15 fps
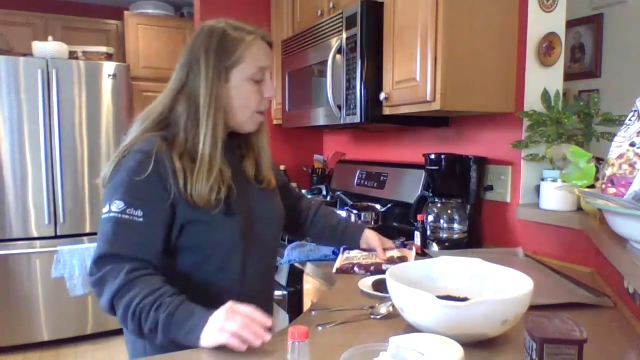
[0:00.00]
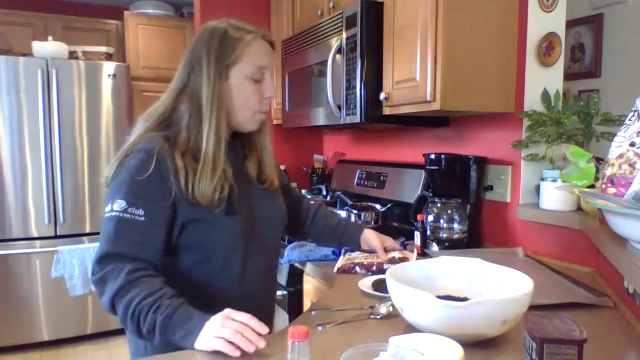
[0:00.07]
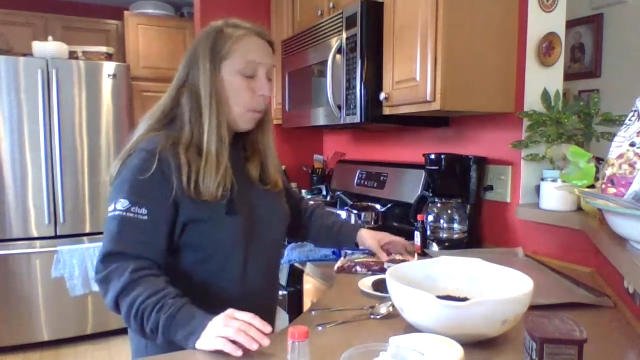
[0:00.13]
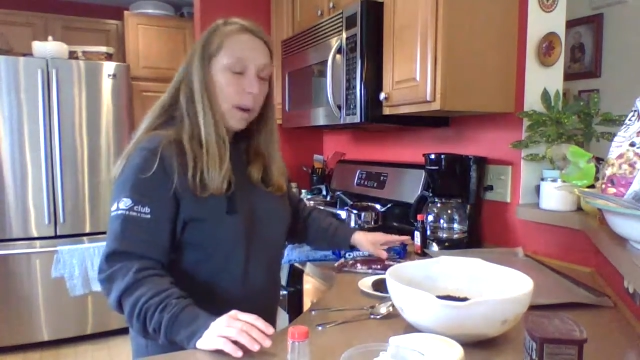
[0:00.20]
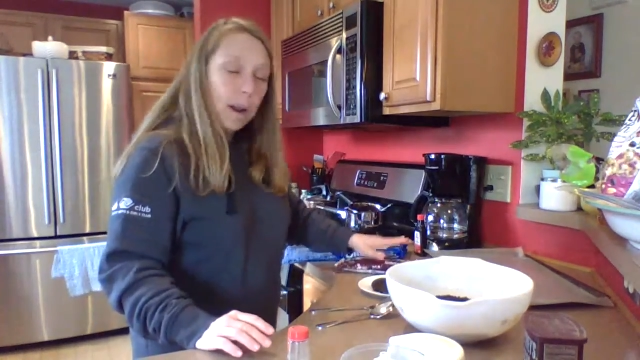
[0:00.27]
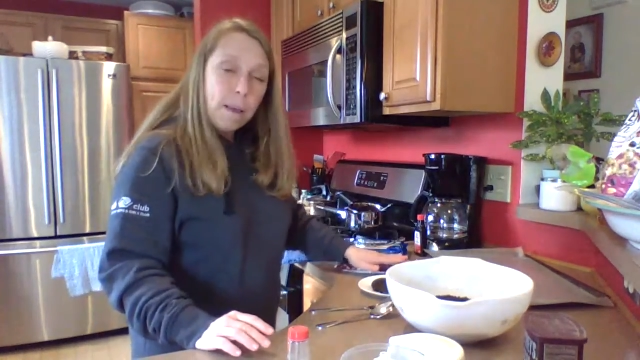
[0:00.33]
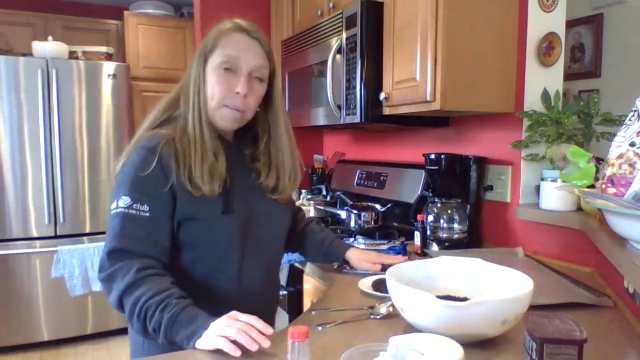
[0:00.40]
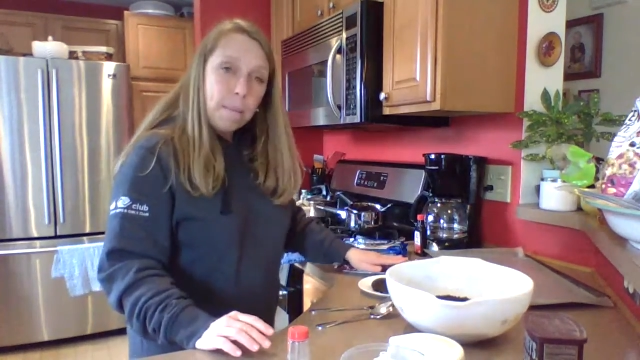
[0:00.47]

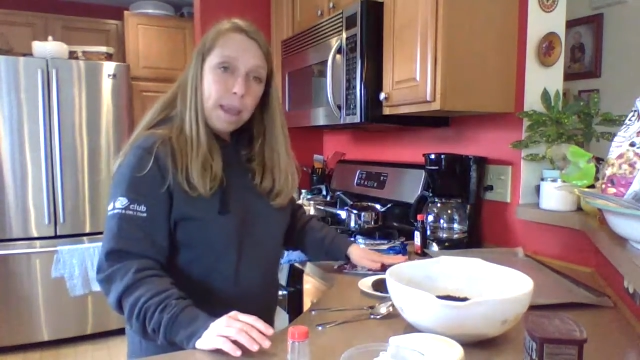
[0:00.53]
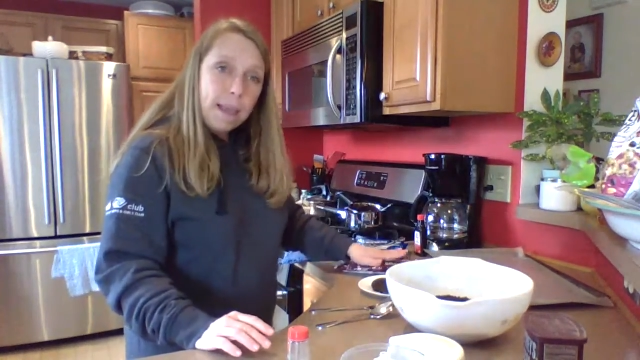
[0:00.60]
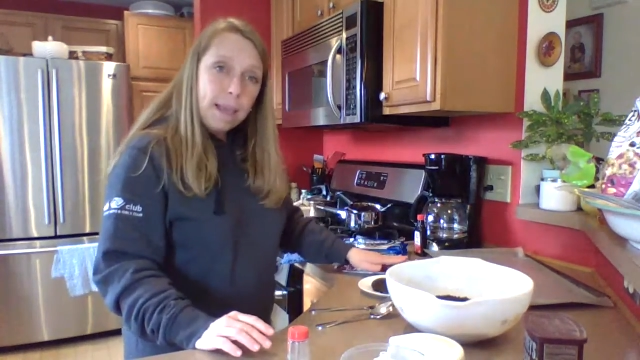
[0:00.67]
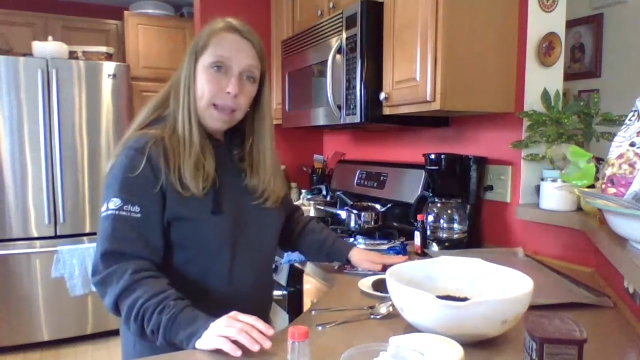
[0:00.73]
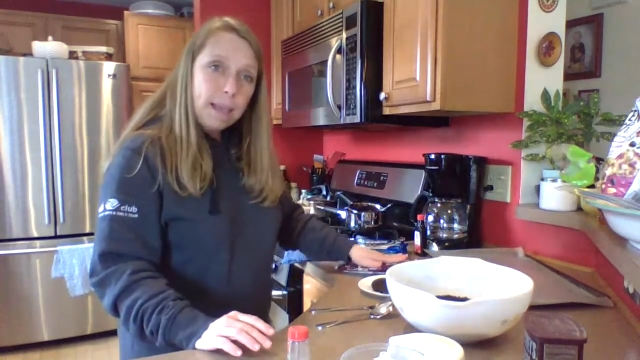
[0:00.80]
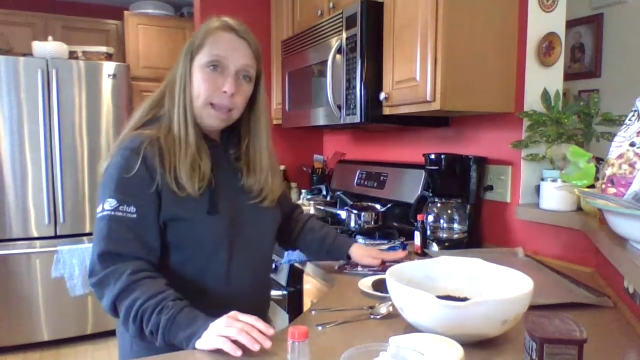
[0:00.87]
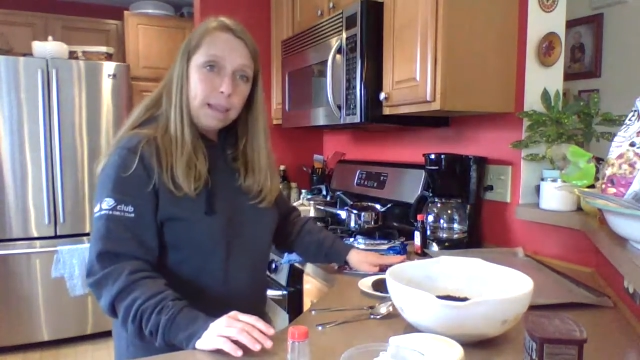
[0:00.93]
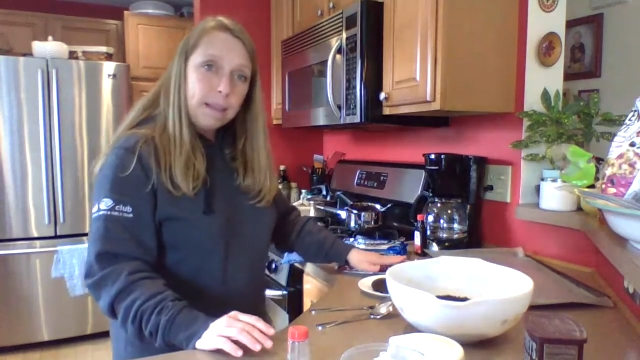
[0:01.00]
When I'm
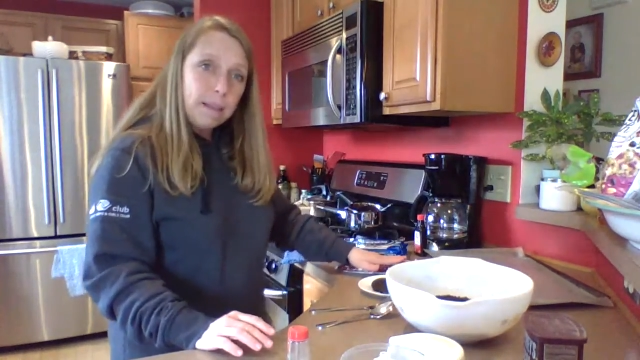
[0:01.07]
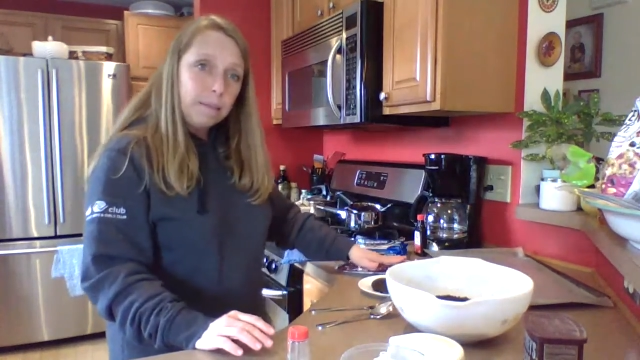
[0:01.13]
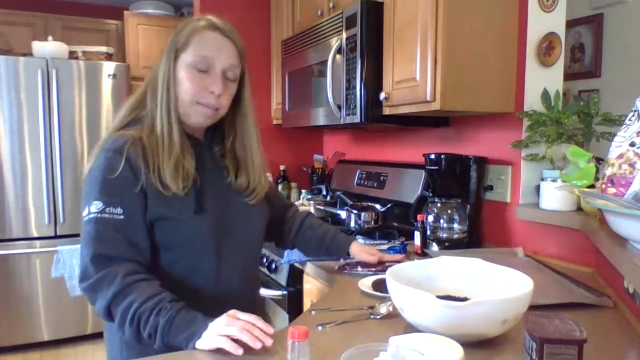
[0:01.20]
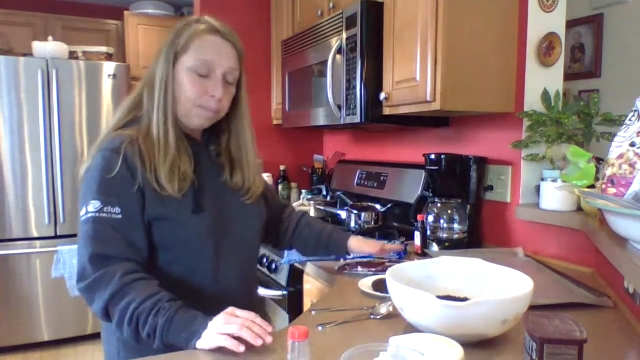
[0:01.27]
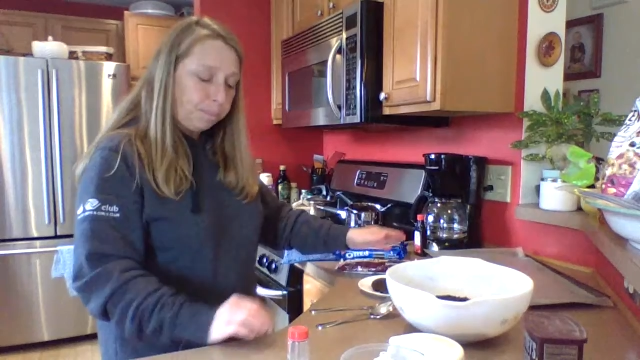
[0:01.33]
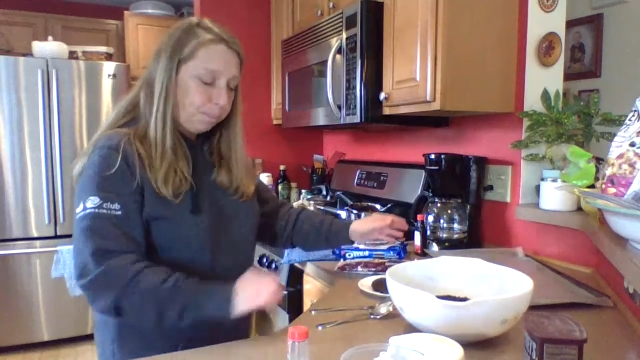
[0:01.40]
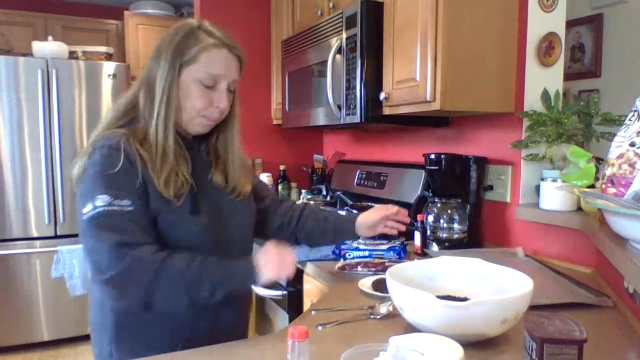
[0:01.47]
making the